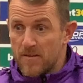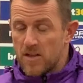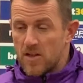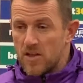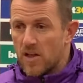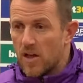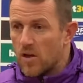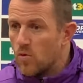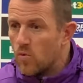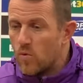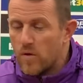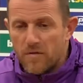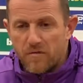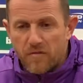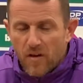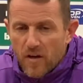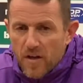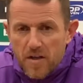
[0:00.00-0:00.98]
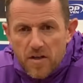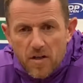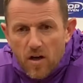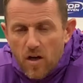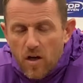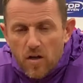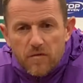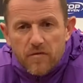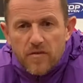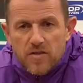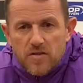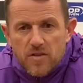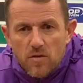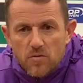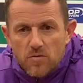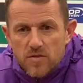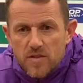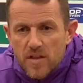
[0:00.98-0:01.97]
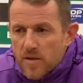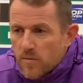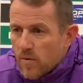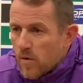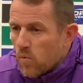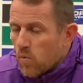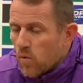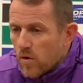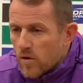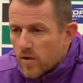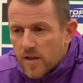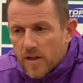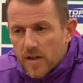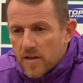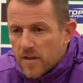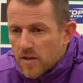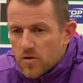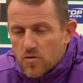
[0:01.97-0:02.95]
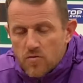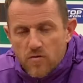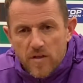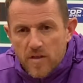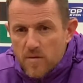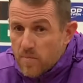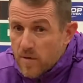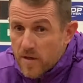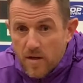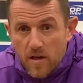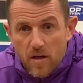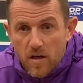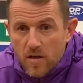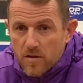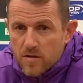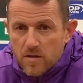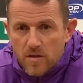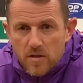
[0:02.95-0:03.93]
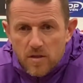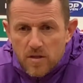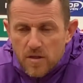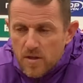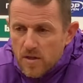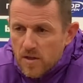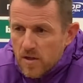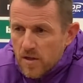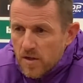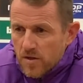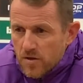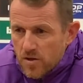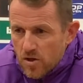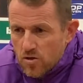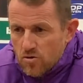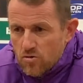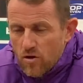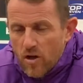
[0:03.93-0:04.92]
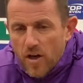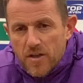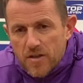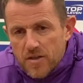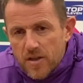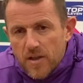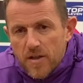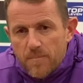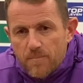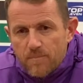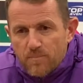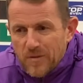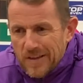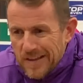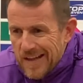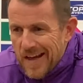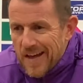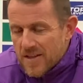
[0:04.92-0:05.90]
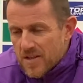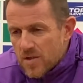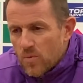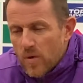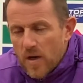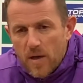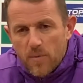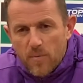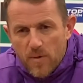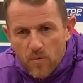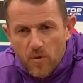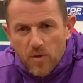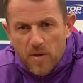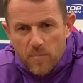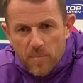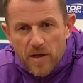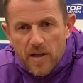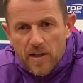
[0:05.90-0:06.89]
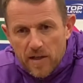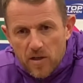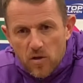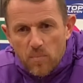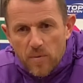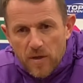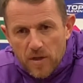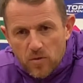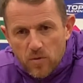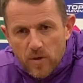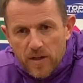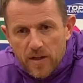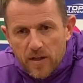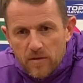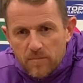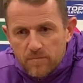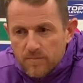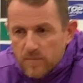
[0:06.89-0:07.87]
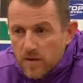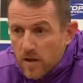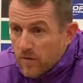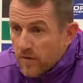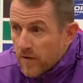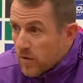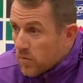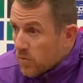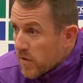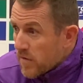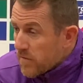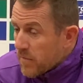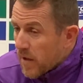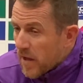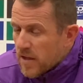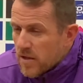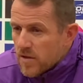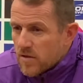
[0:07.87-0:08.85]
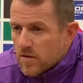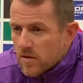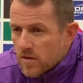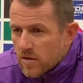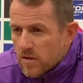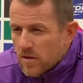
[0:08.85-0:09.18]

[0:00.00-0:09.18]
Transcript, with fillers: you know, we're fighting hard for Stoke City. We're working incredibly hard to try to get to where we want to be a little bit quicker. I think we've made,